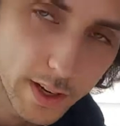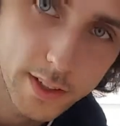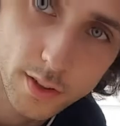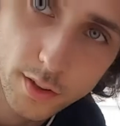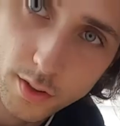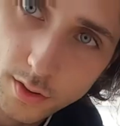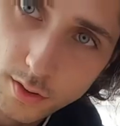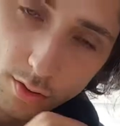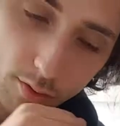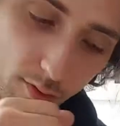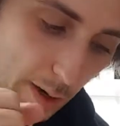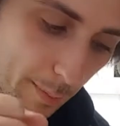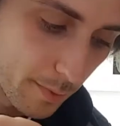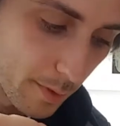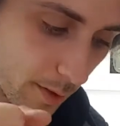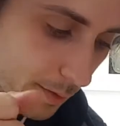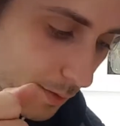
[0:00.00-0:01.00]
it, and you can just
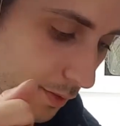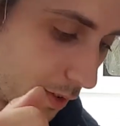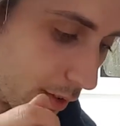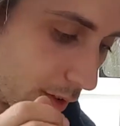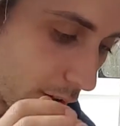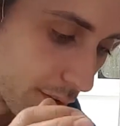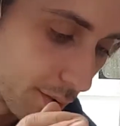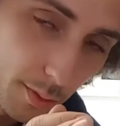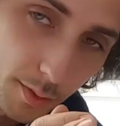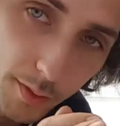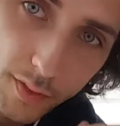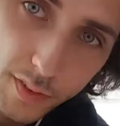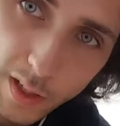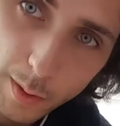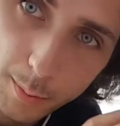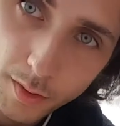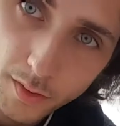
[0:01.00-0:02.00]
grab the, the nozzle and
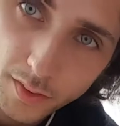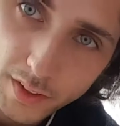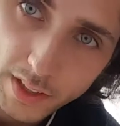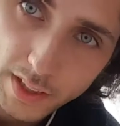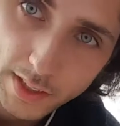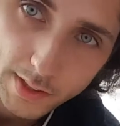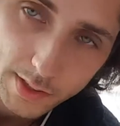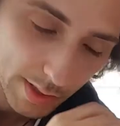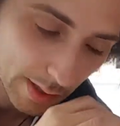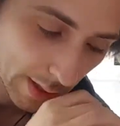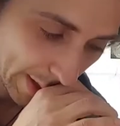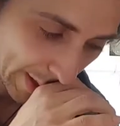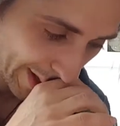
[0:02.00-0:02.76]
fill up on these.